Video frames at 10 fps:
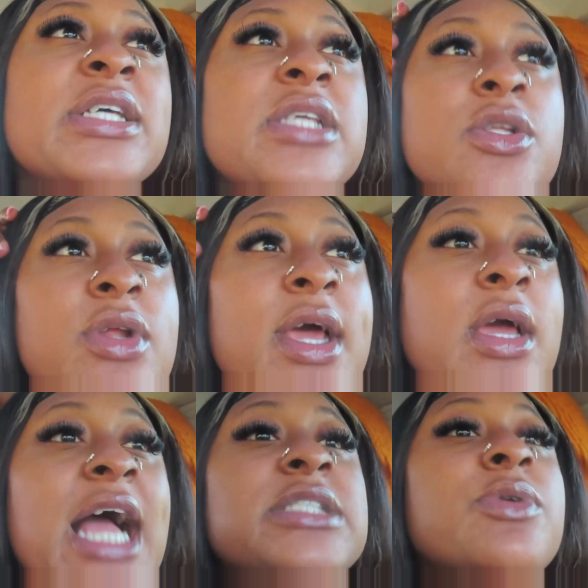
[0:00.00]
can still do that.
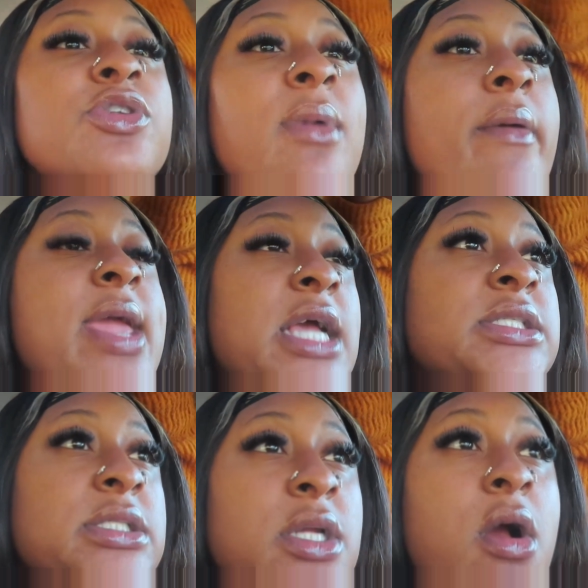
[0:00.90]
I just want to do my
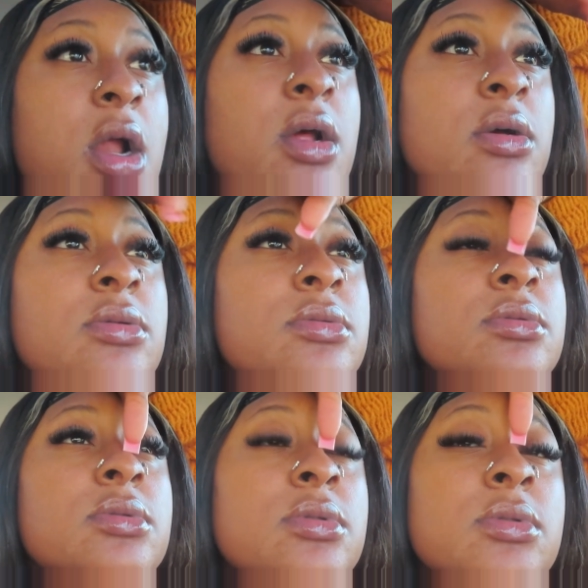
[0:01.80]
reactions in the car though. That's
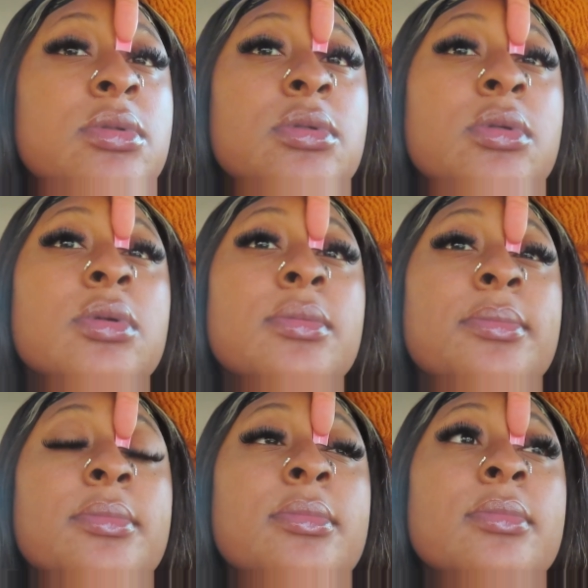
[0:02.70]
cool. Didn't we already
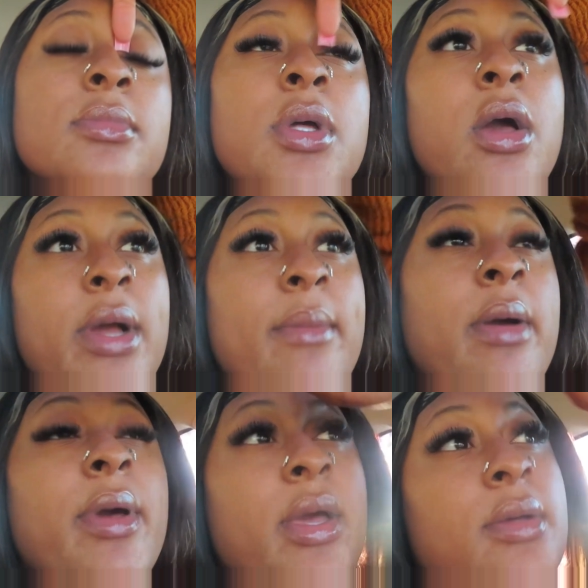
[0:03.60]
say that? You got
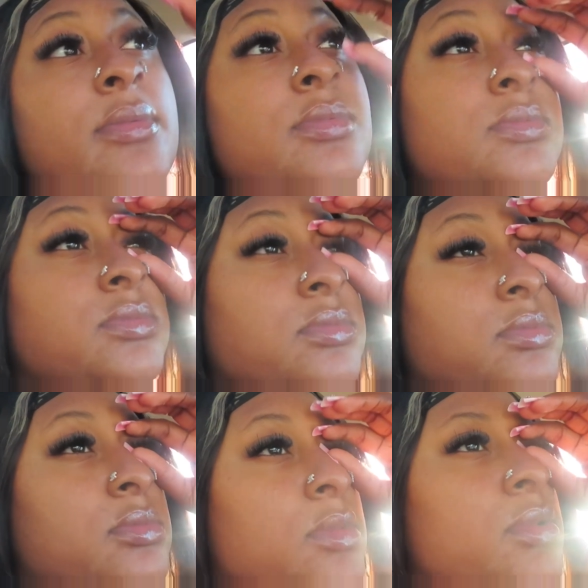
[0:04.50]
okay, Alzheimer's.
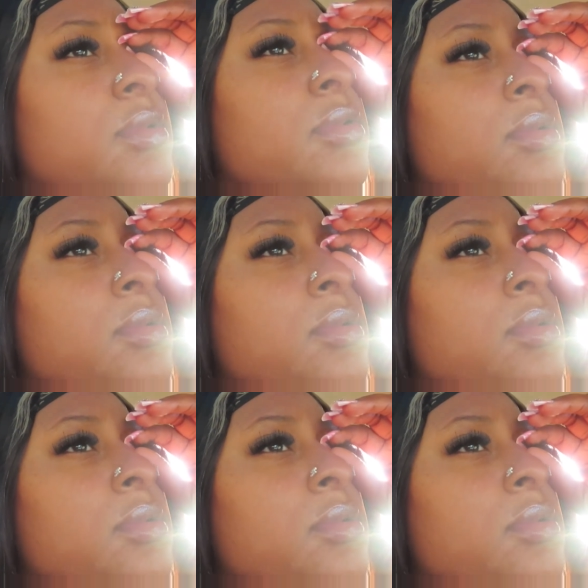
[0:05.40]
Ooh.